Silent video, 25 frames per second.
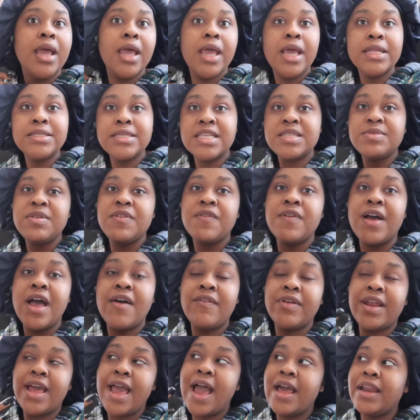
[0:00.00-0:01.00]
it takes me
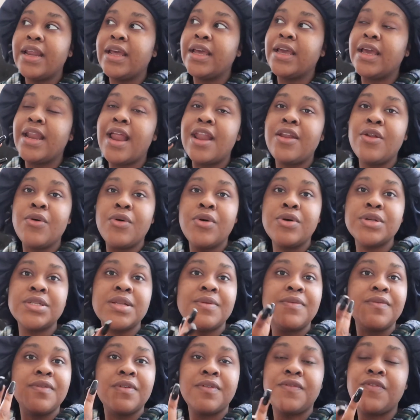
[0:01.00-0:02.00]
forever to edit, and I know it goes
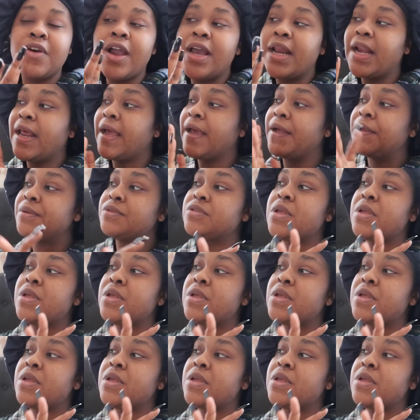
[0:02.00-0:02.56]
up for Friday.